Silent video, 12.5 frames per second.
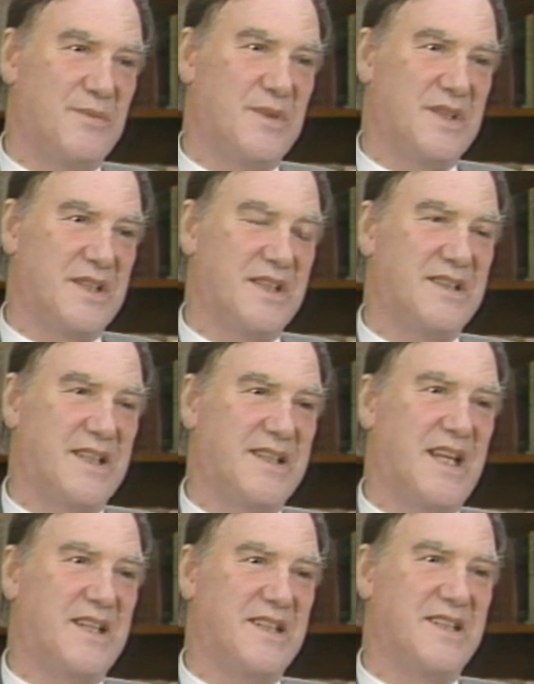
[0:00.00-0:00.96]
and we think
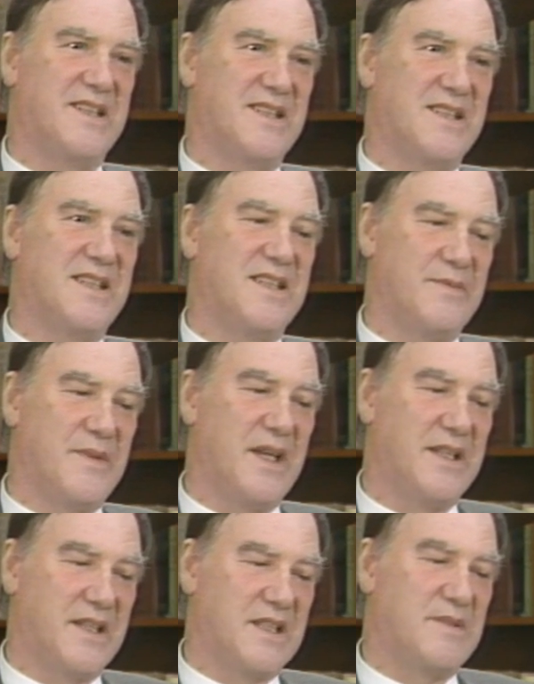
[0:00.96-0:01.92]
that that is the
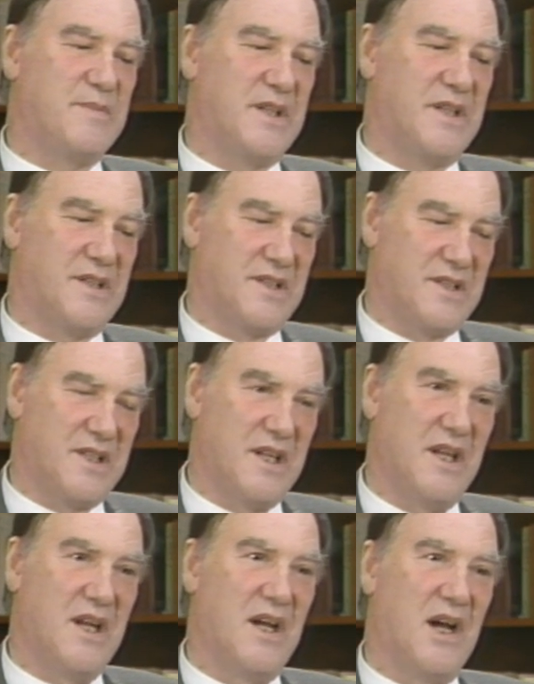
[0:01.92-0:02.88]
main experience
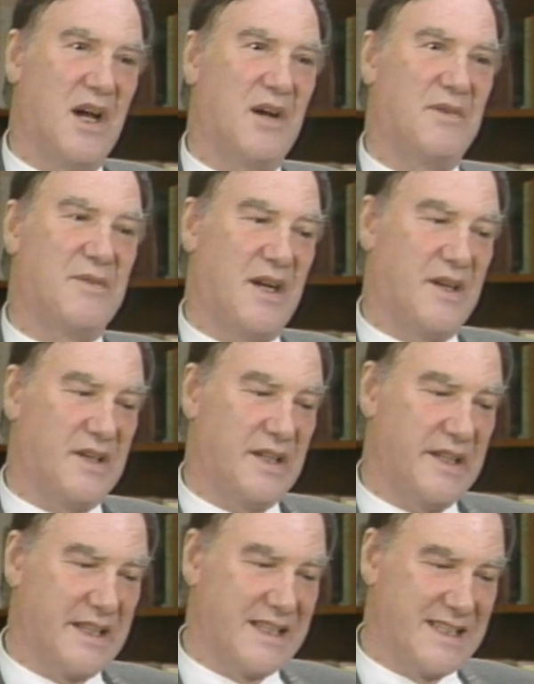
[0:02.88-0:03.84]
of our
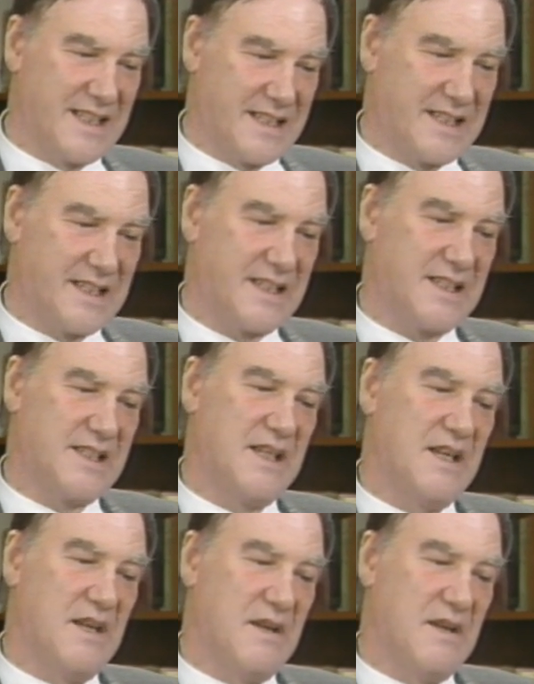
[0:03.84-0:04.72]
existence.